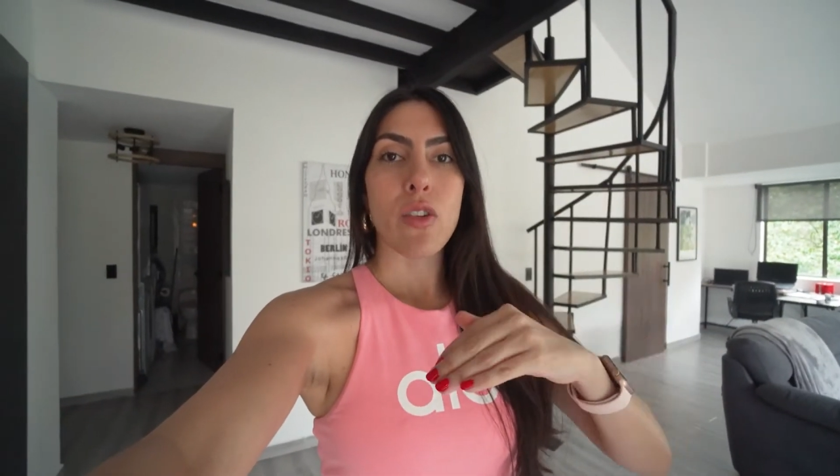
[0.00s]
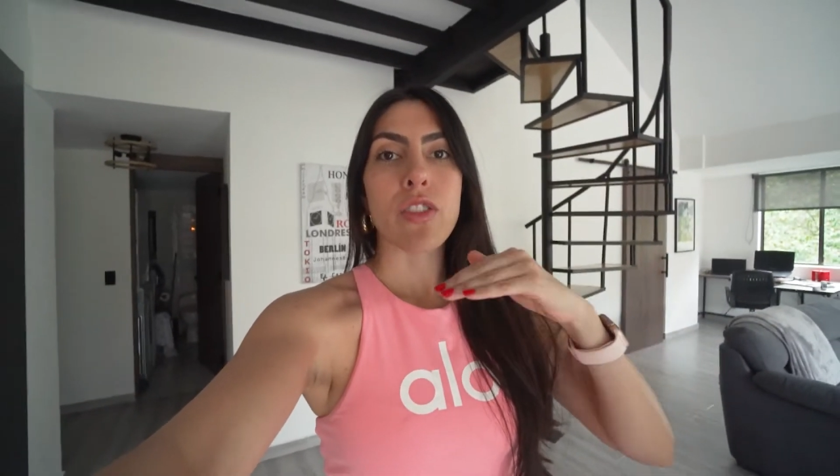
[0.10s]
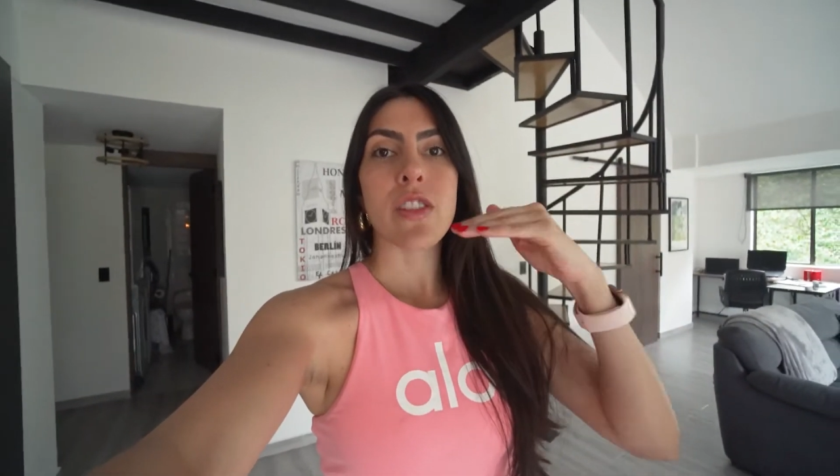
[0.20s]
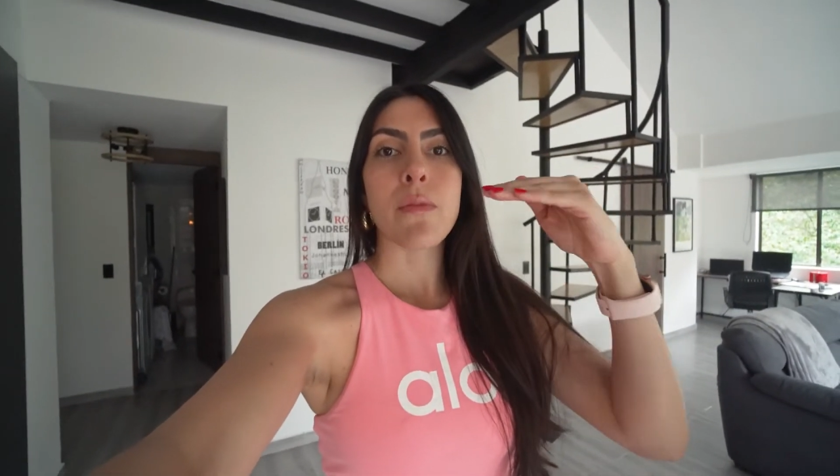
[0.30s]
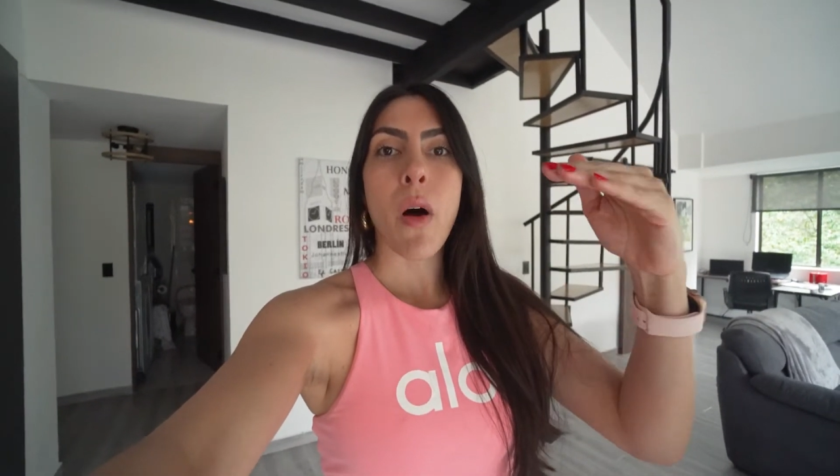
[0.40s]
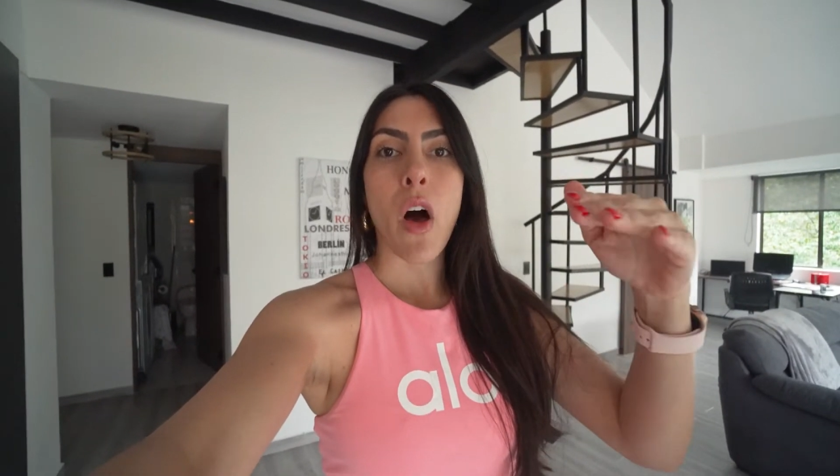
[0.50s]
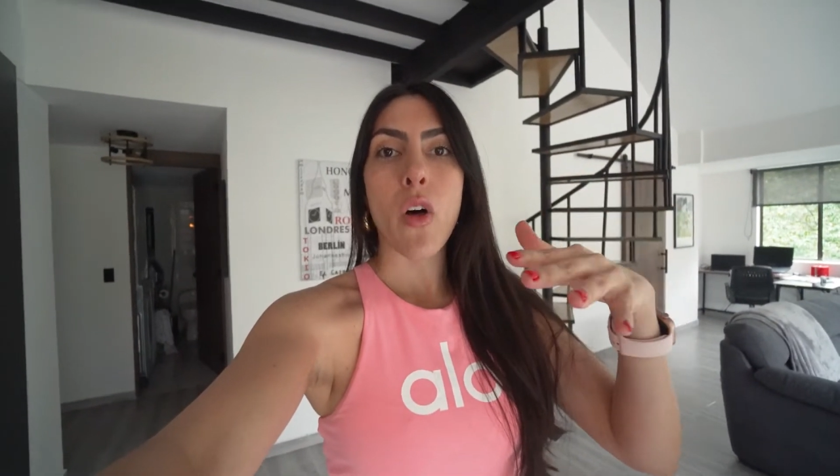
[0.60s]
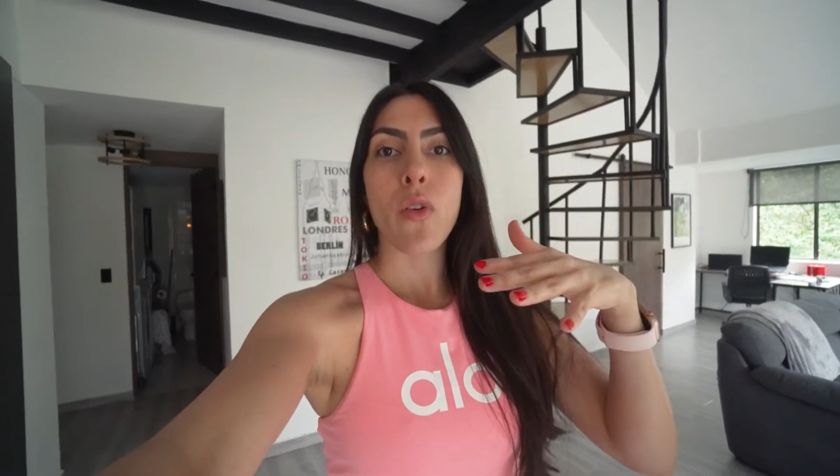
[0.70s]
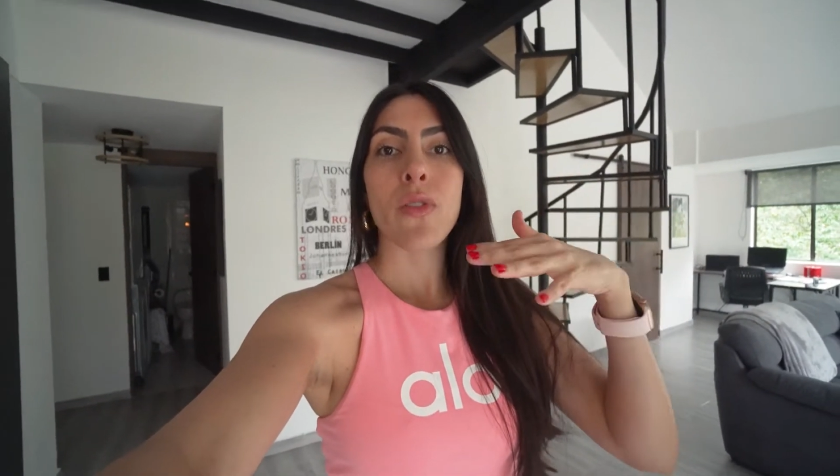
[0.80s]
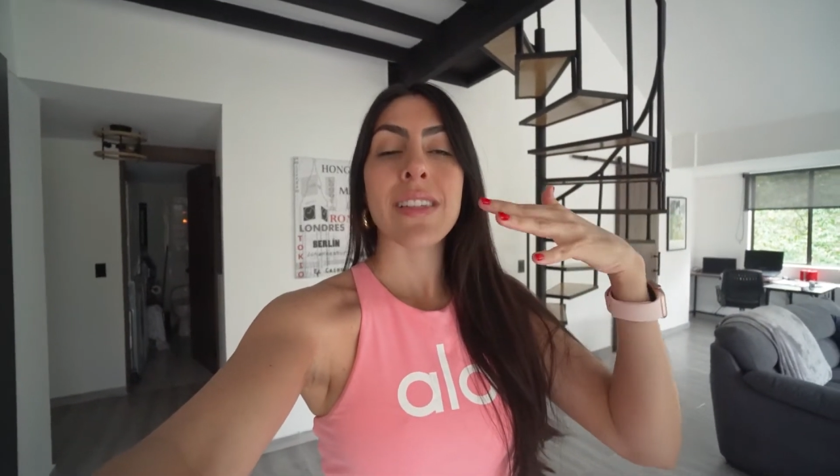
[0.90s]
those
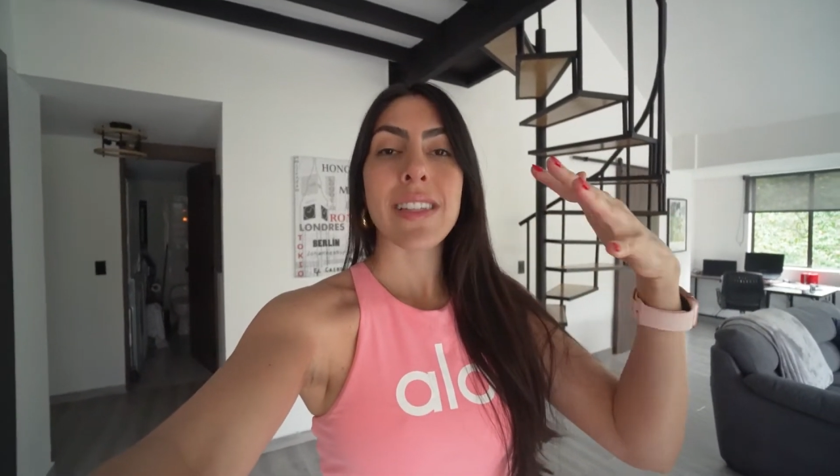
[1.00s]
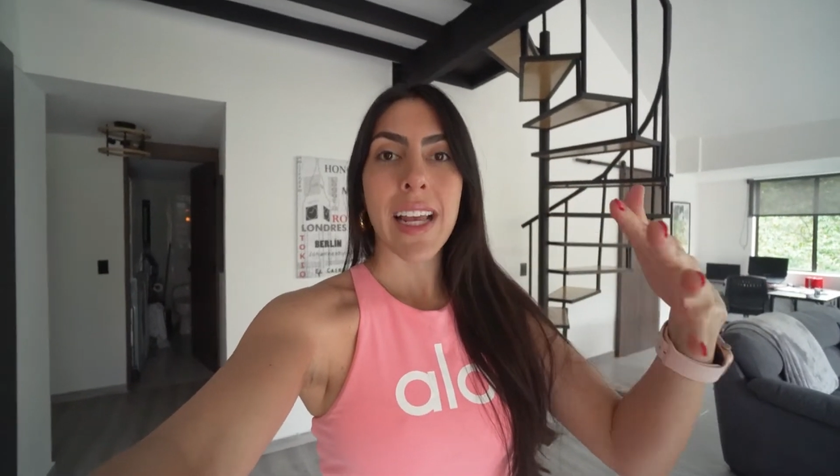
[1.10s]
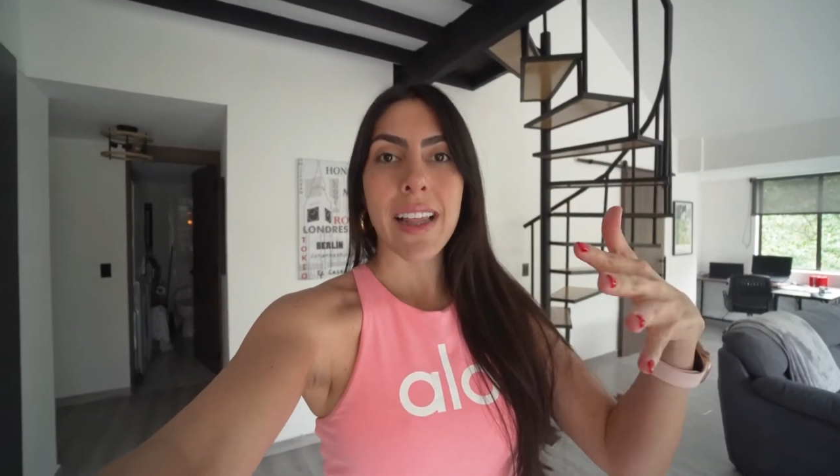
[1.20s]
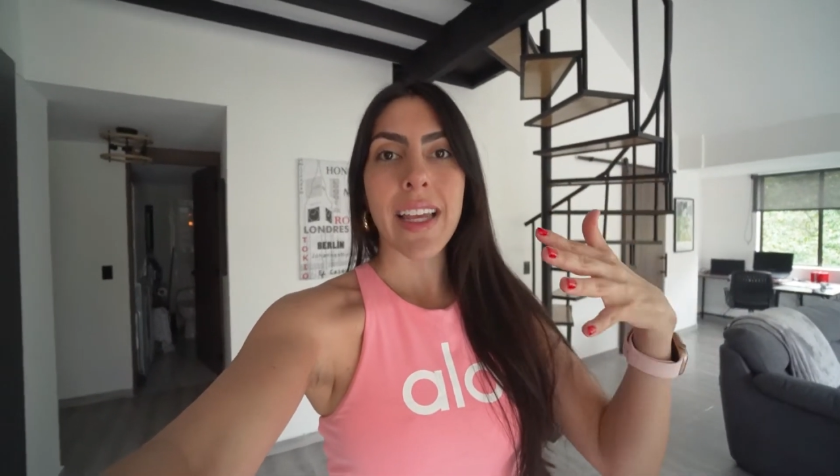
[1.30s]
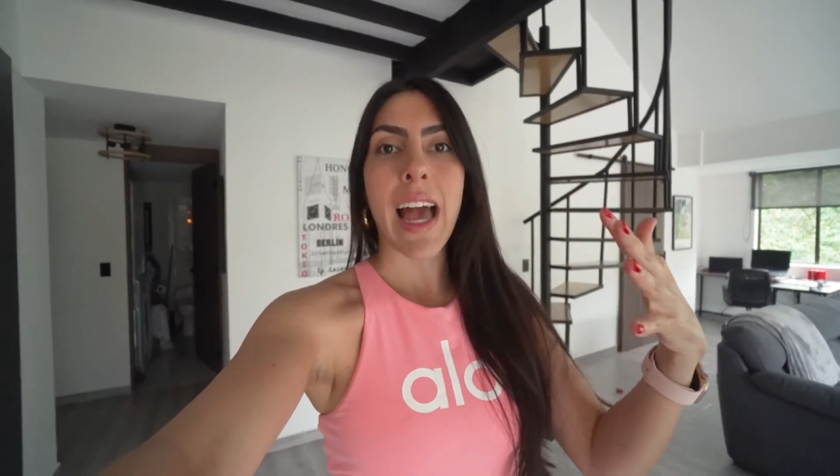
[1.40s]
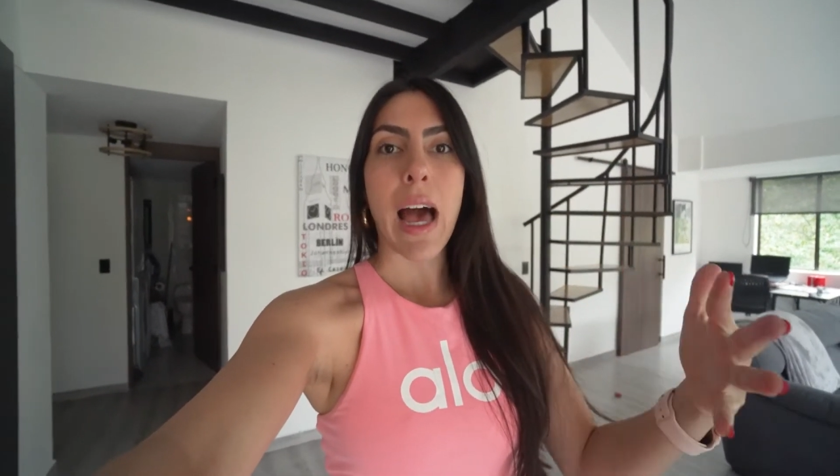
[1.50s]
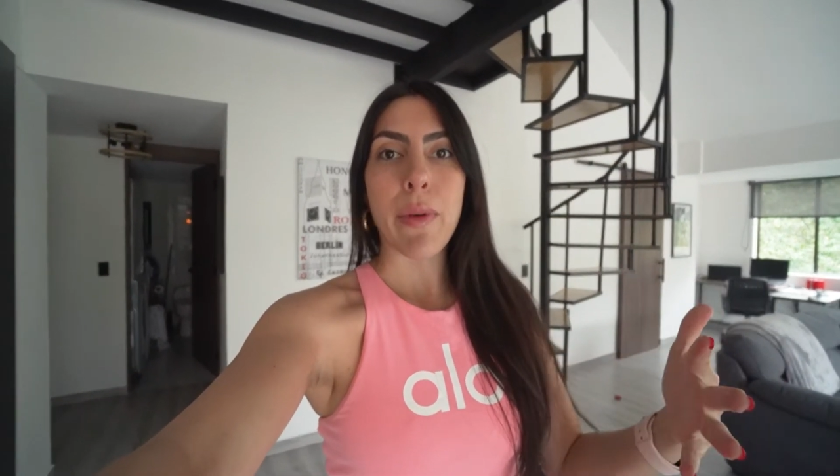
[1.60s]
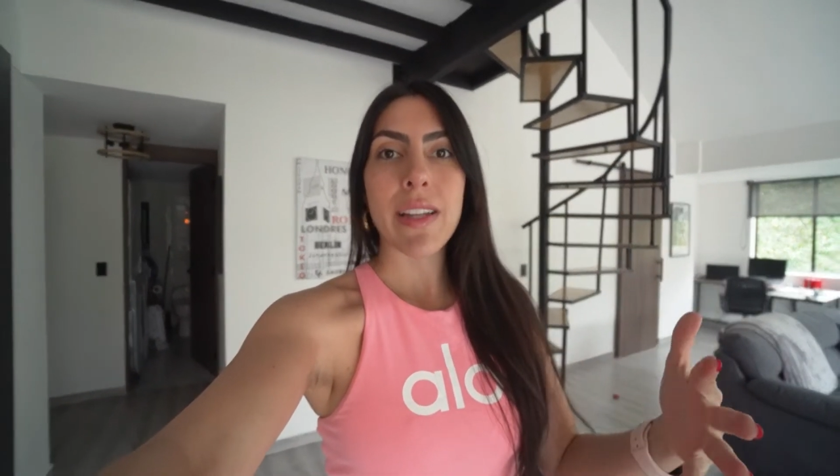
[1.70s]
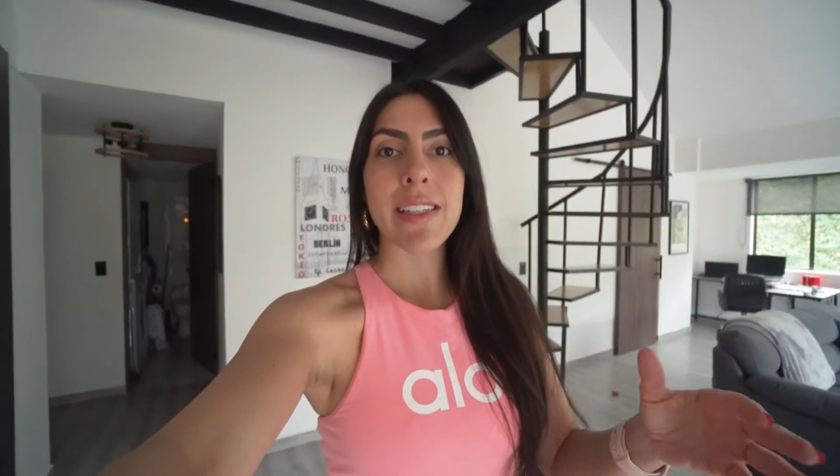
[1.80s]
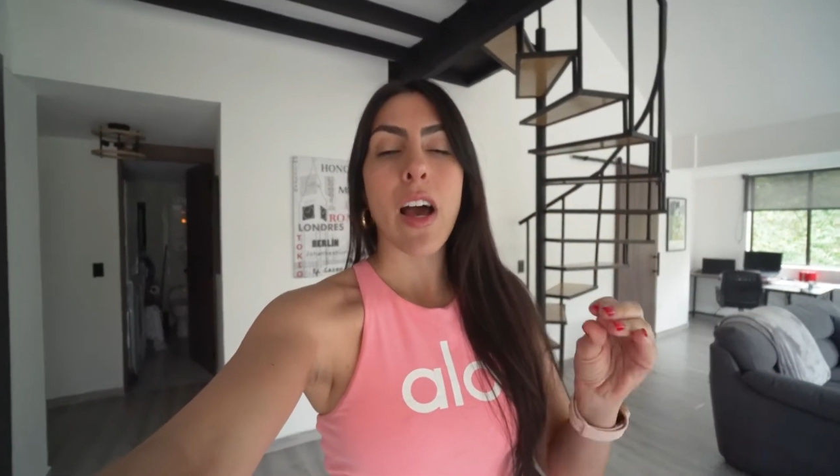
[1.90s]
small daily
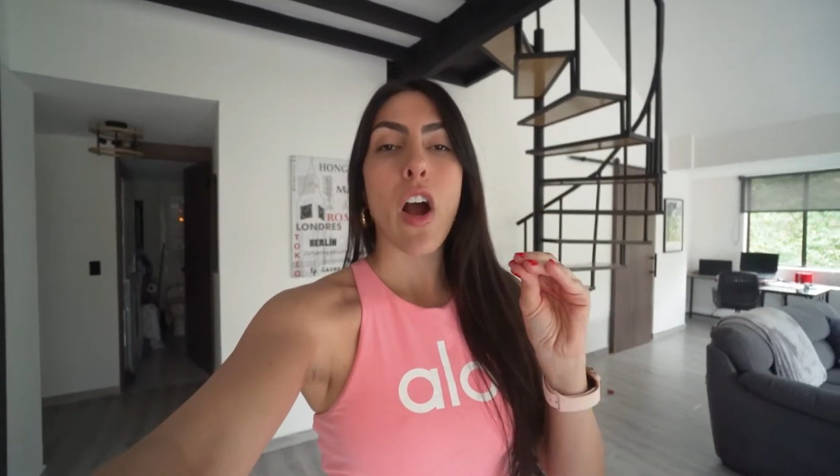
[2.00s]
habits